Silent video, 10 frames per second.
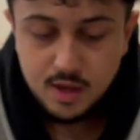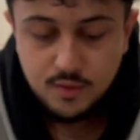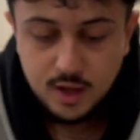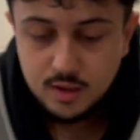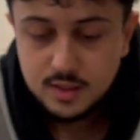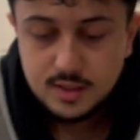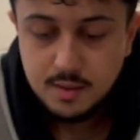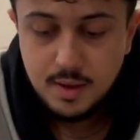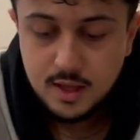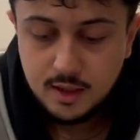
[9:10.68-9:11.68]
and Regulex can
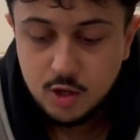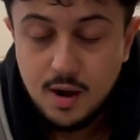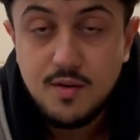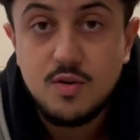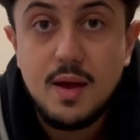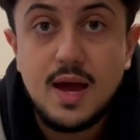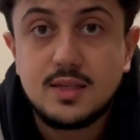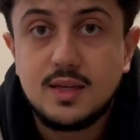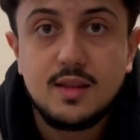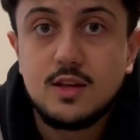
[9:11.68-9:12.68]
make like your
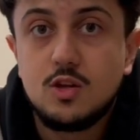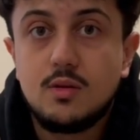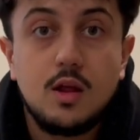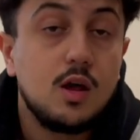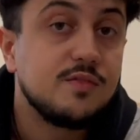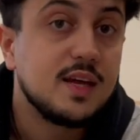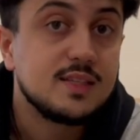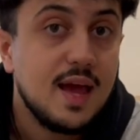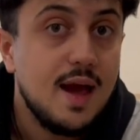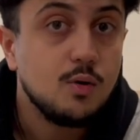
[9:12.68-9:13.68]
Avramax, and then a lot of decks
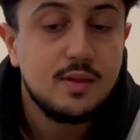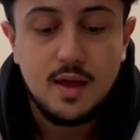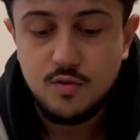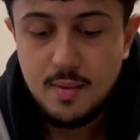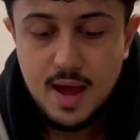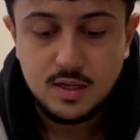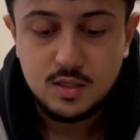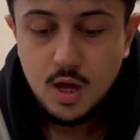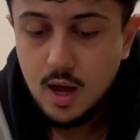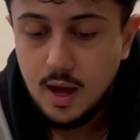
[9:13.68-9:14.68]
can't out the Avramax.
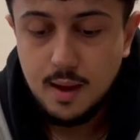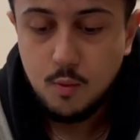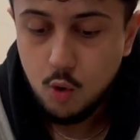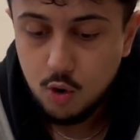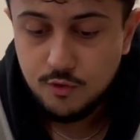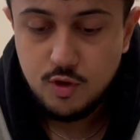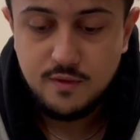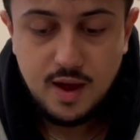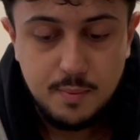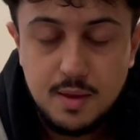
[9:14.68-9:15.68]
Um, or if you have
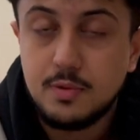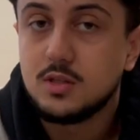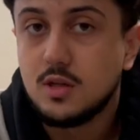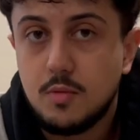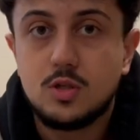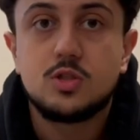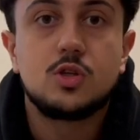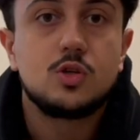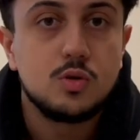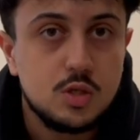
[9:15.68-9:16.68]
IP plus another monster,
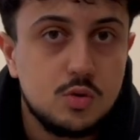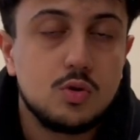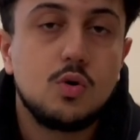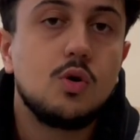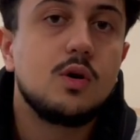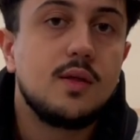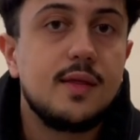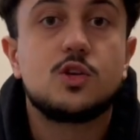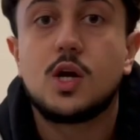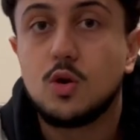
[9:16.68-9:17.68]
you go into Unicorn and
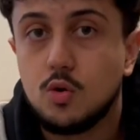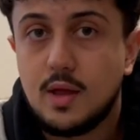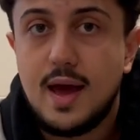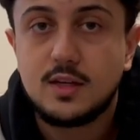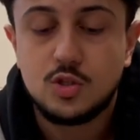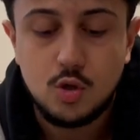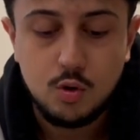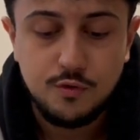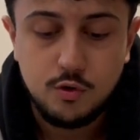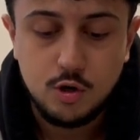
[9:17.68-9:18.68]
then try to go to Access
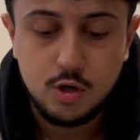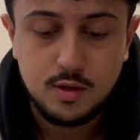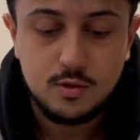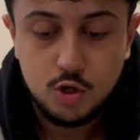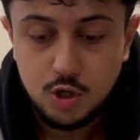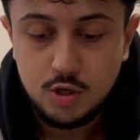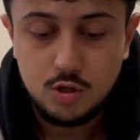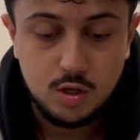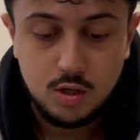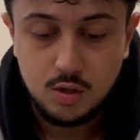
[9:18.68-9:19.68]
Code for your turn
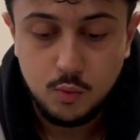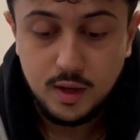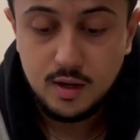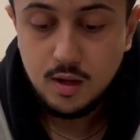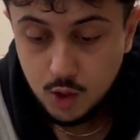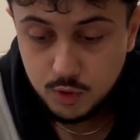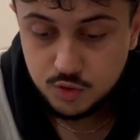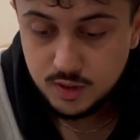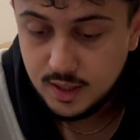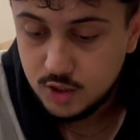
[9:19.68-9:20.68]
to win, which is
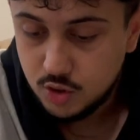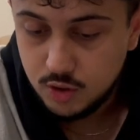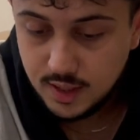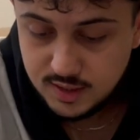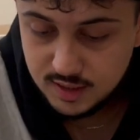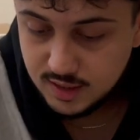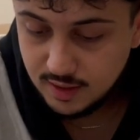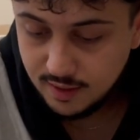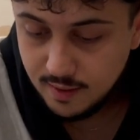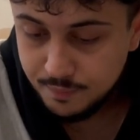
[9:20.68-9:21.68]
really nice. So you guys can see
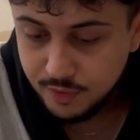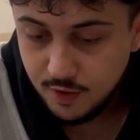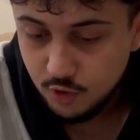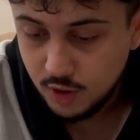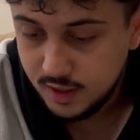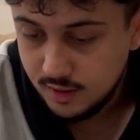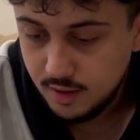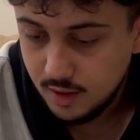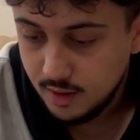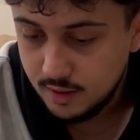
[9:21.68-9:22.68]
like, if you look at
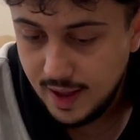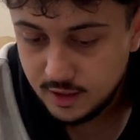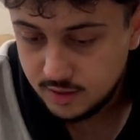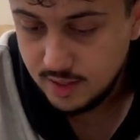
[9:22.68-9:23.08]
the ad